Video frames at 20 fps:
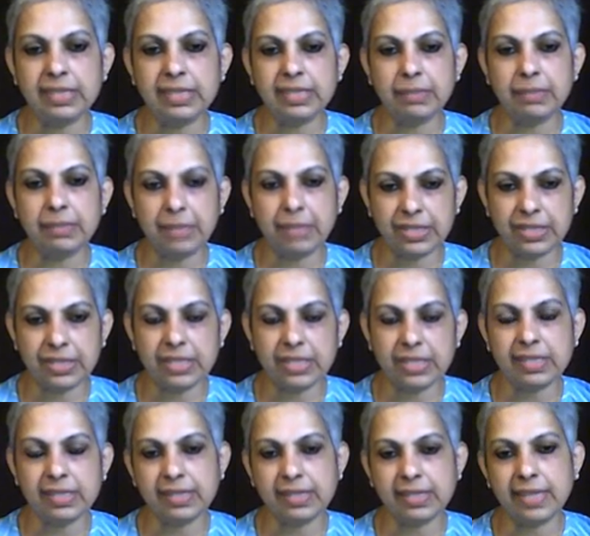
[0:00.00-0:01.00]
in measures
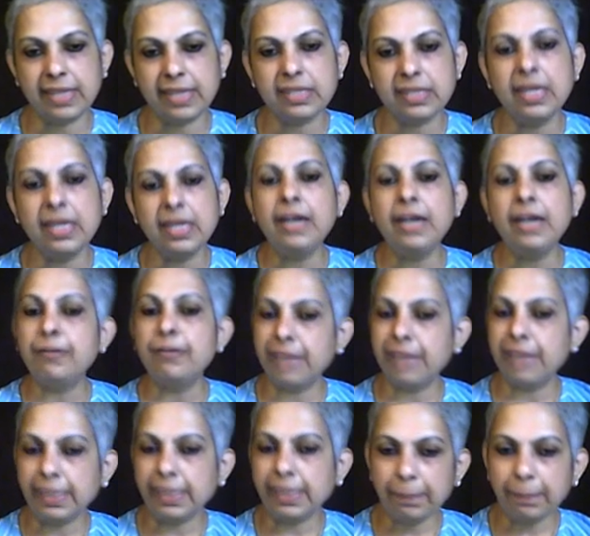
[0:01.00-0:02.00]
such as
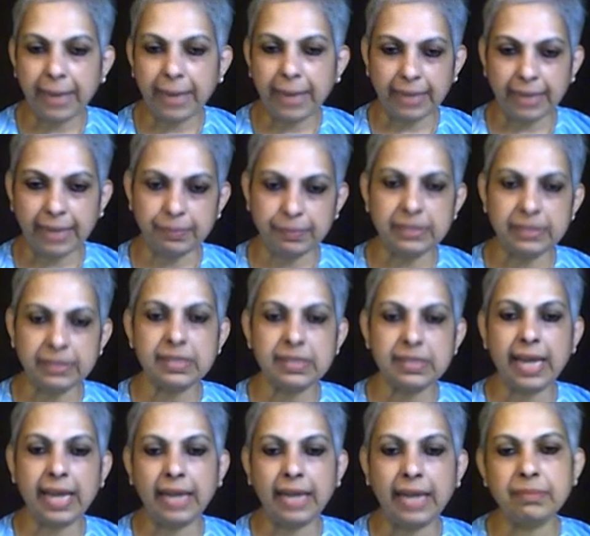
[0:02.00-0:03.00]
flood embankments
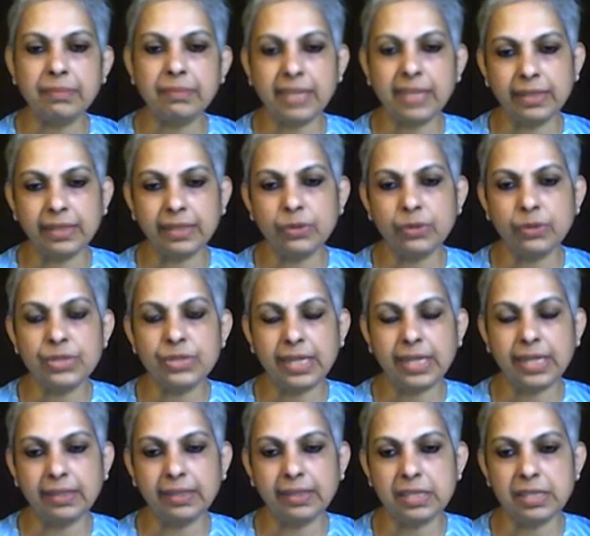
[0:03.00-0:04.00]
and cyclone
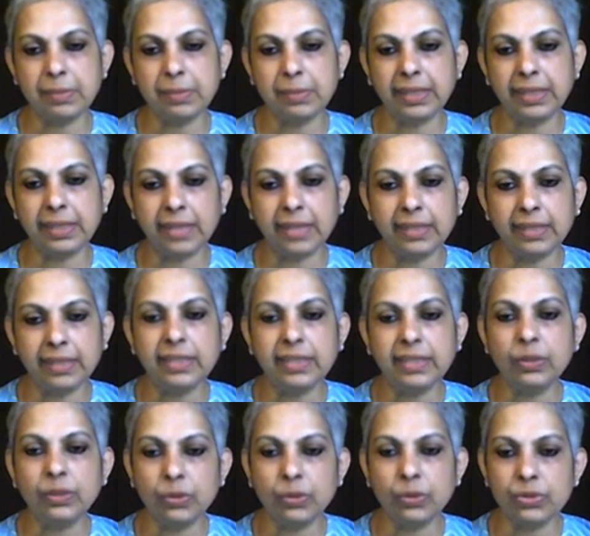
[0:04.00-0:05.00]
shelters by
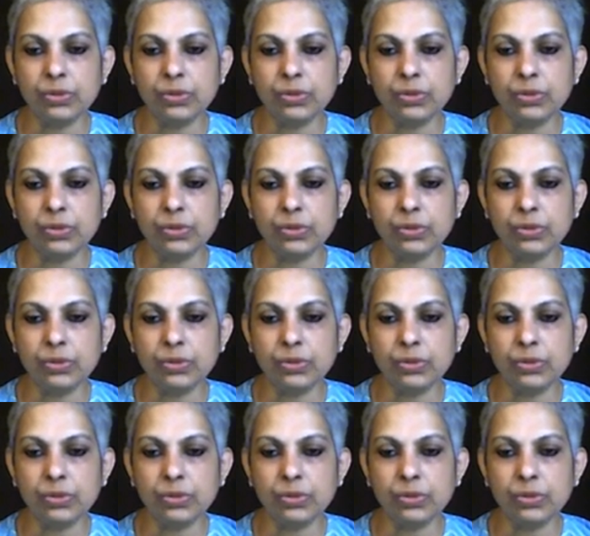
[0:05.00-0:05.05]
granting loans